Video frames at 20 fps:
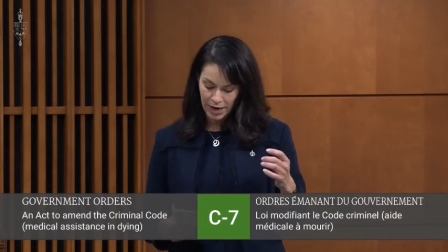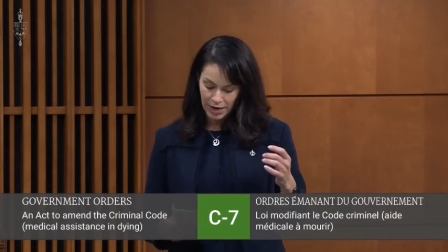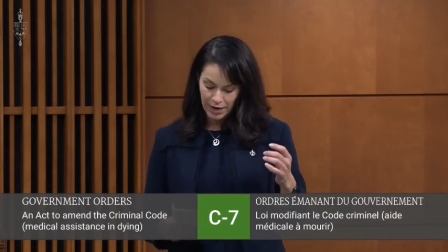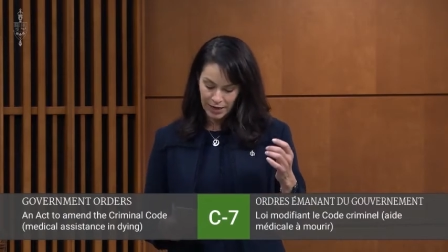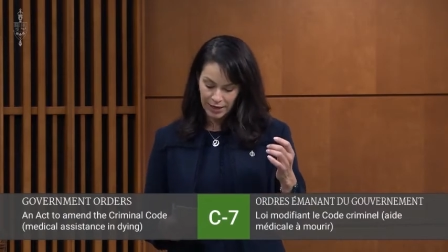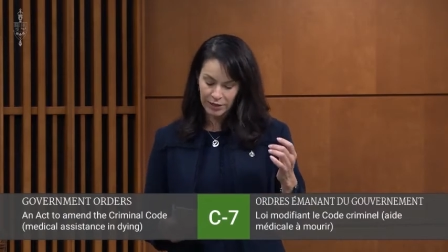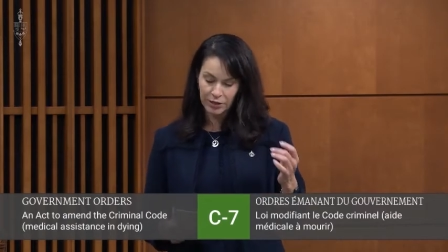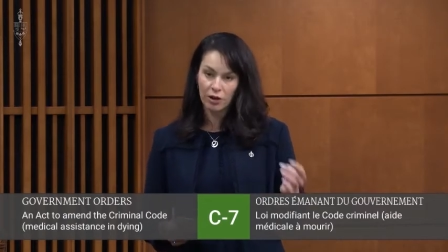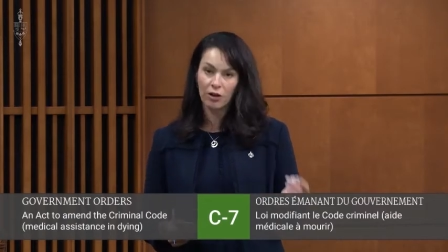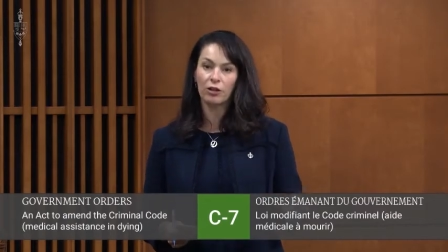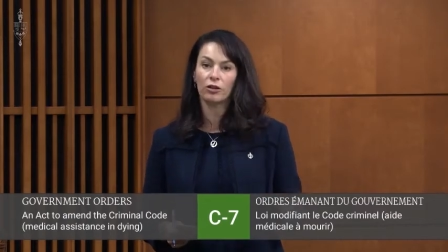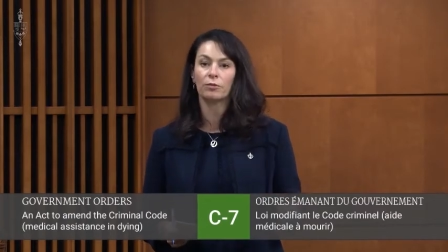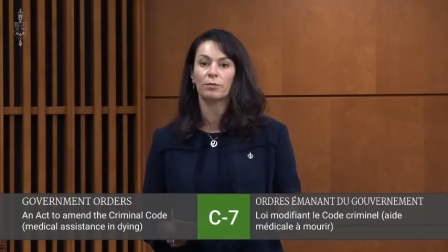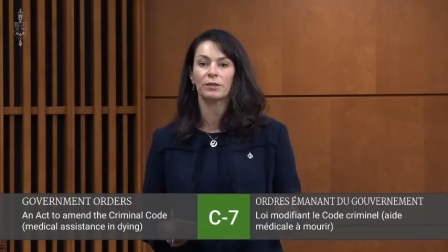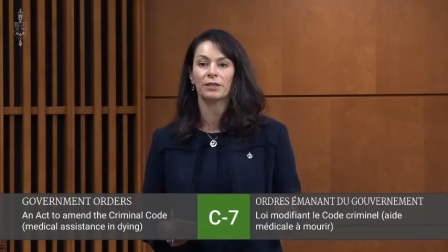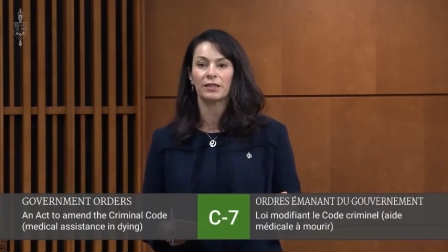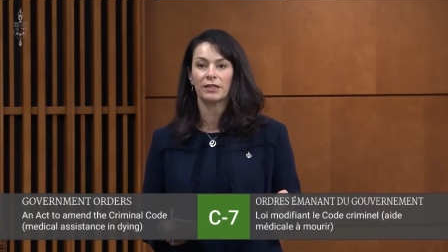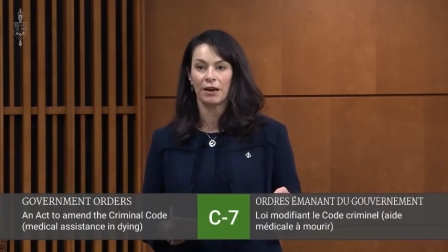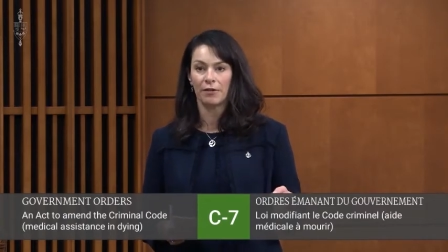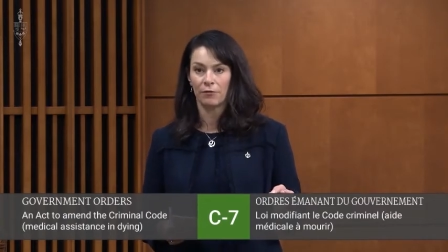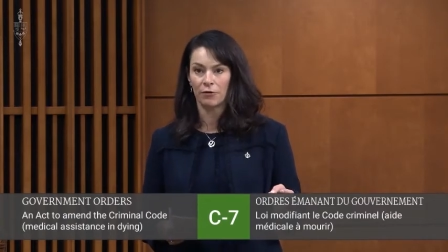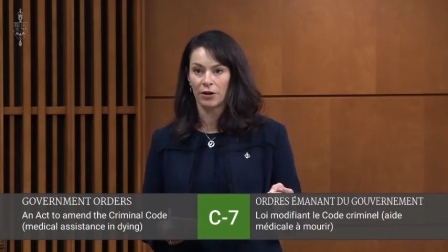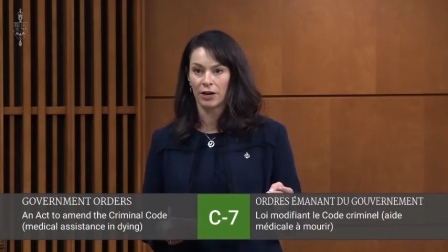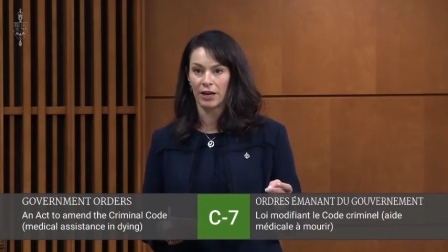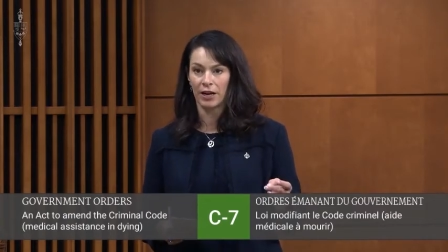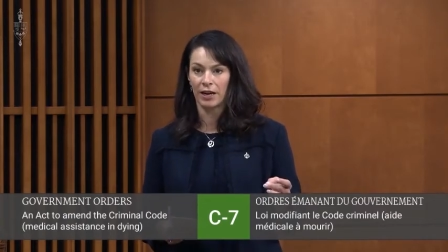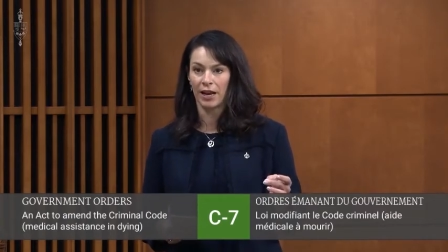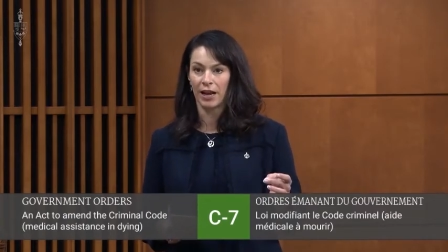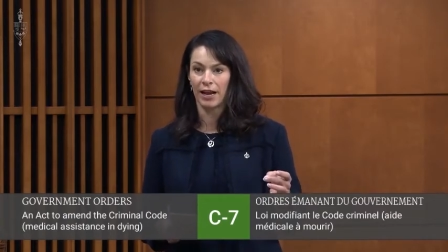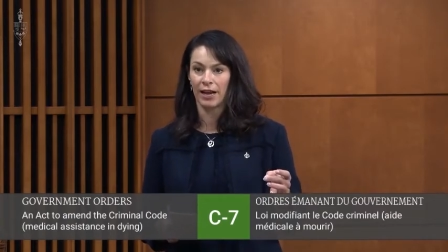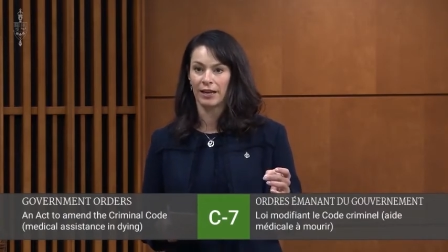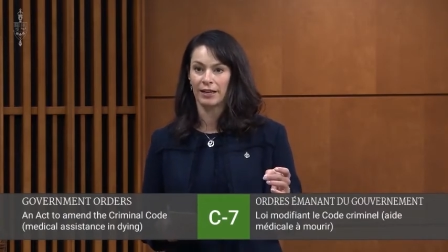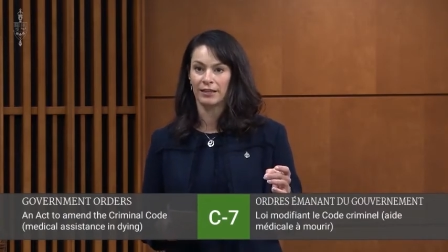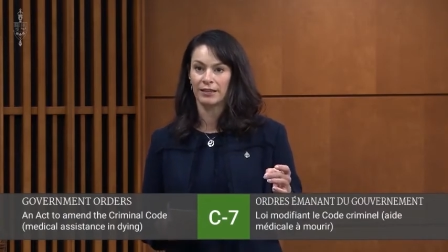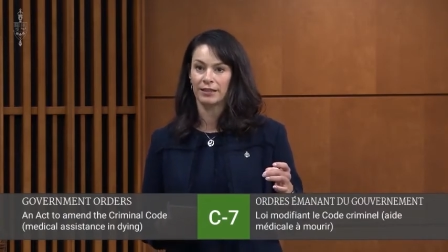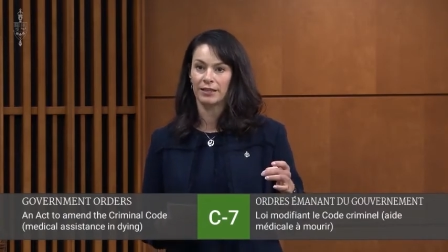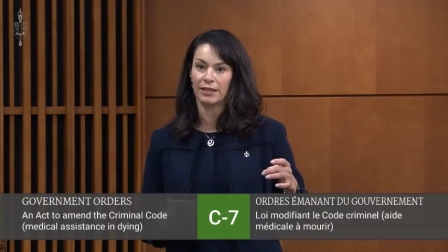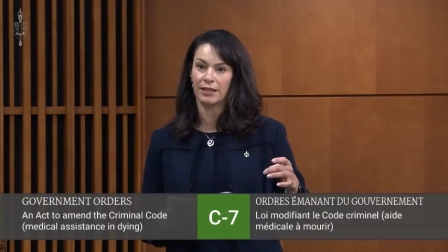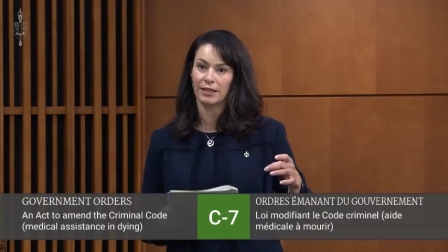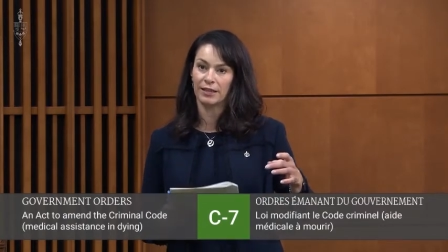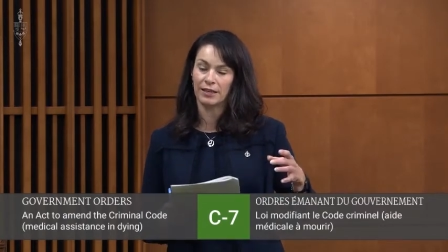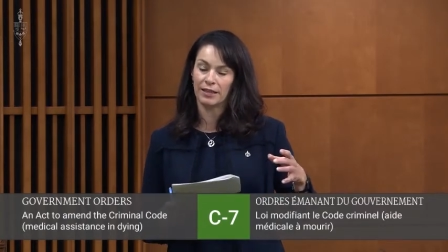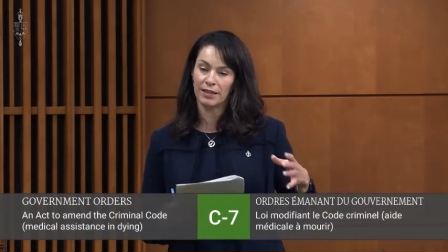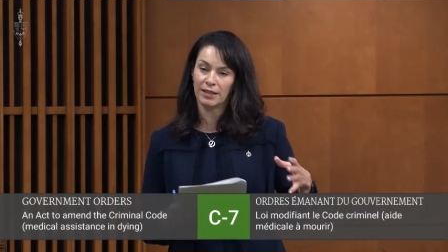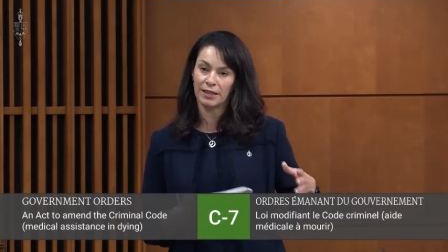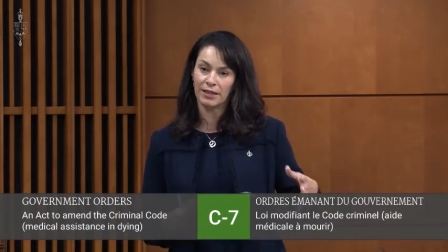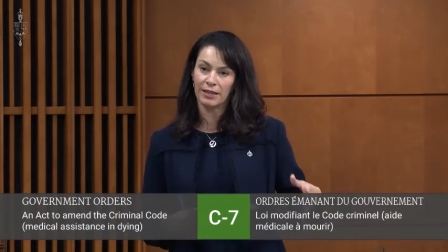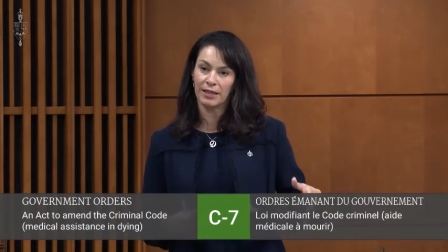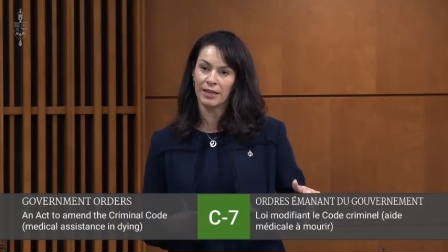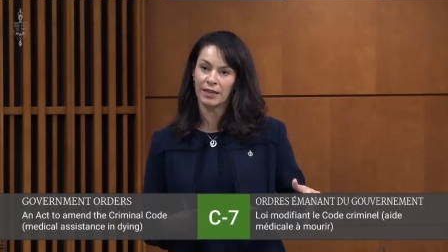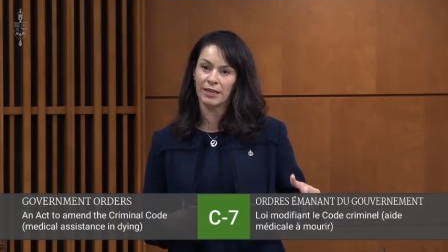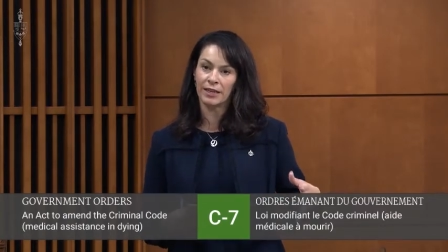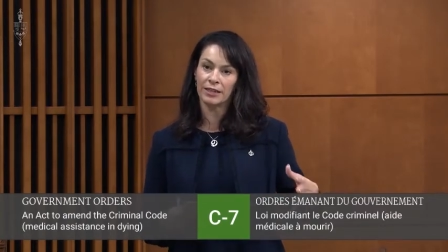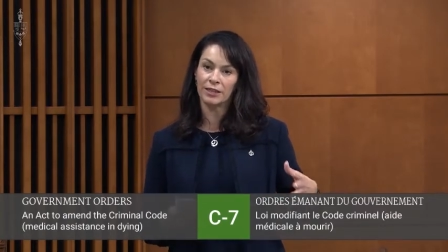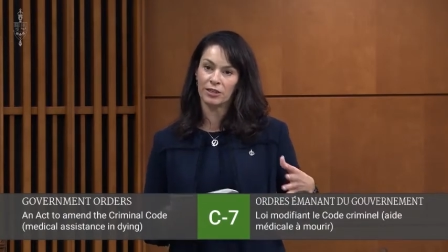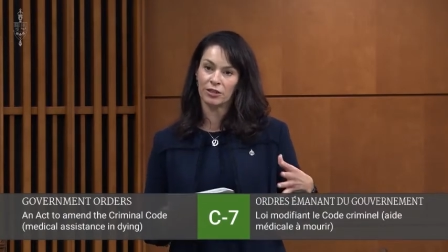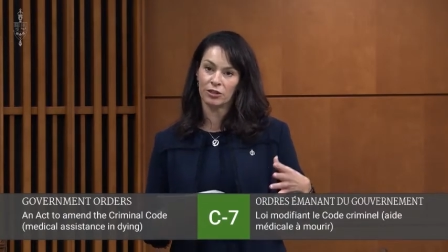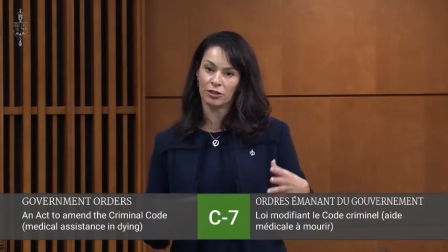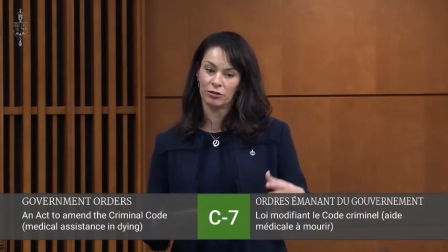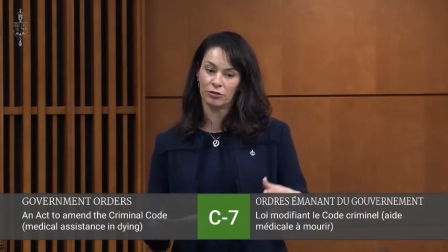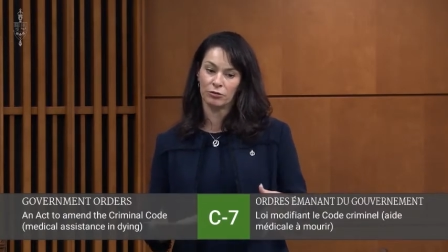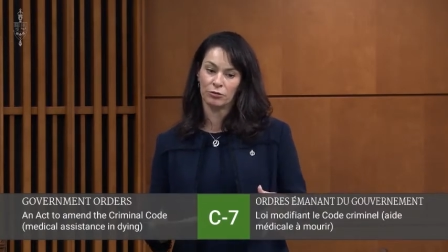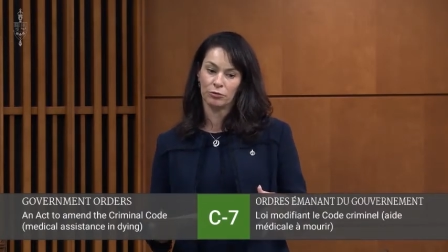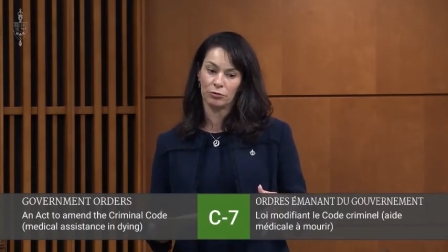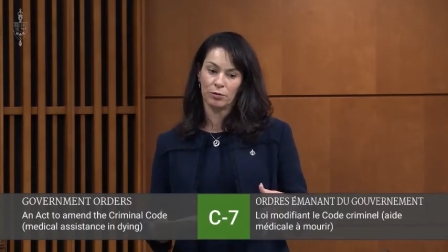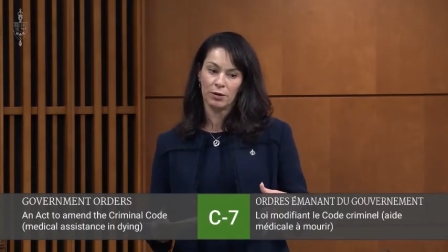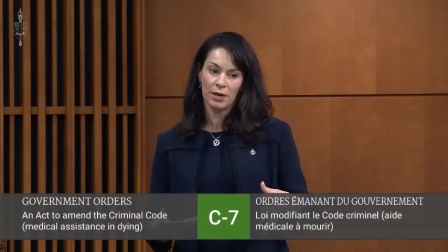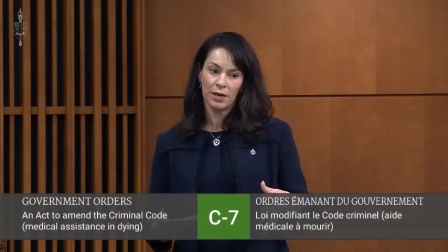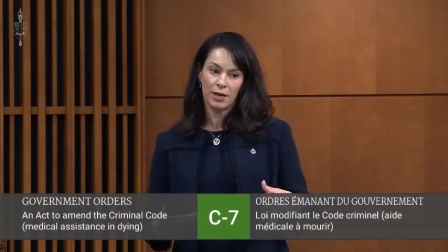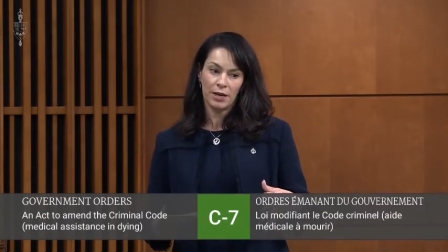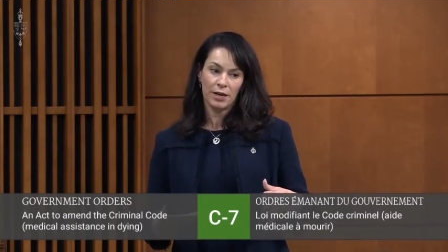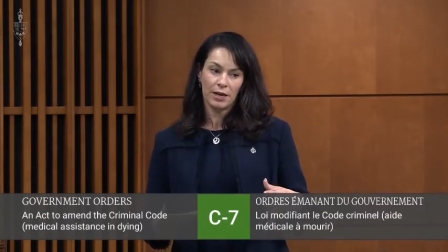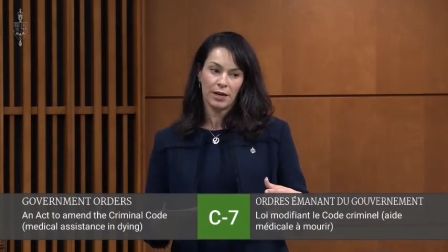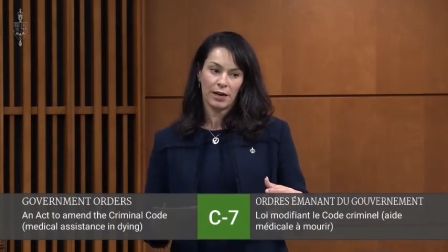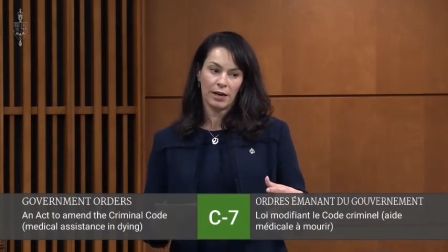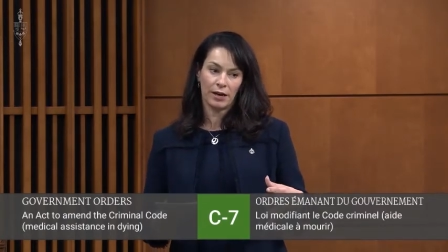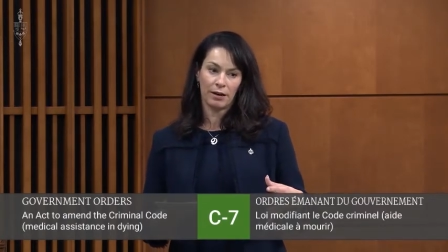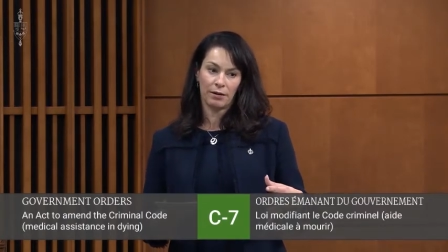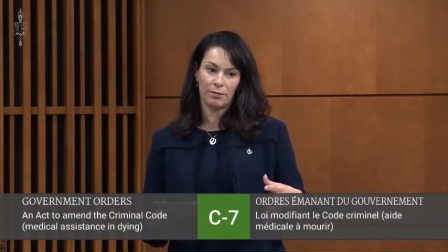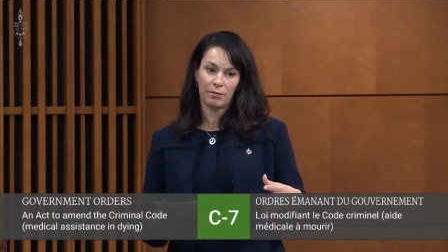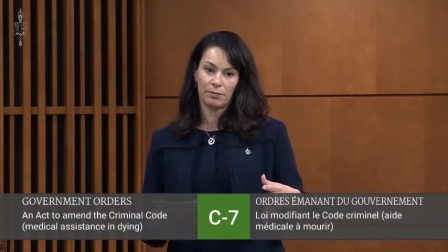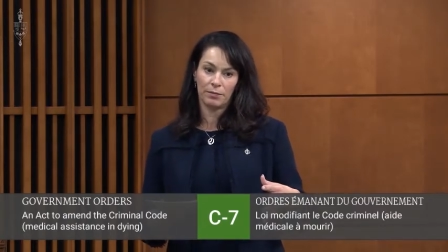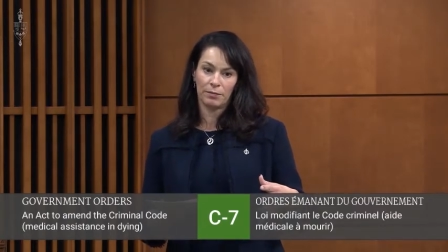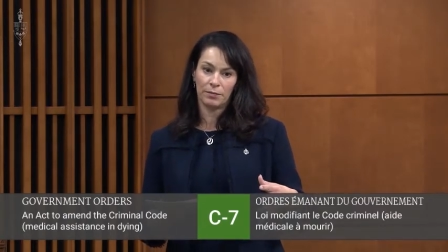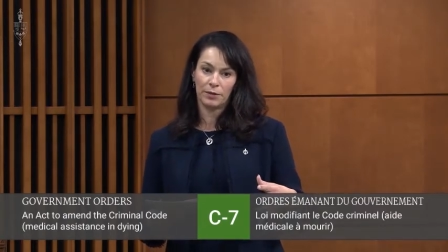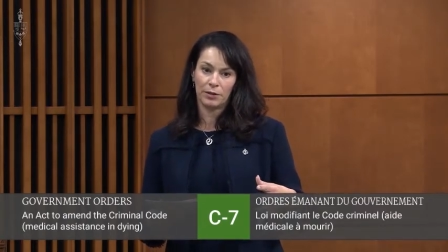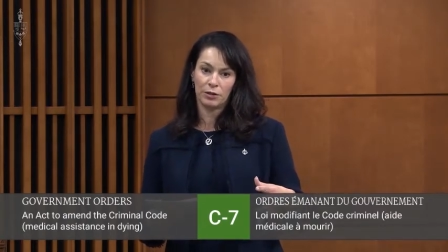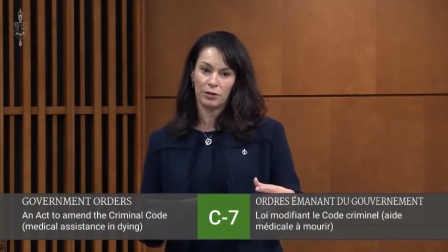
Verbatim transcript: intolerable suffering and the the need to um,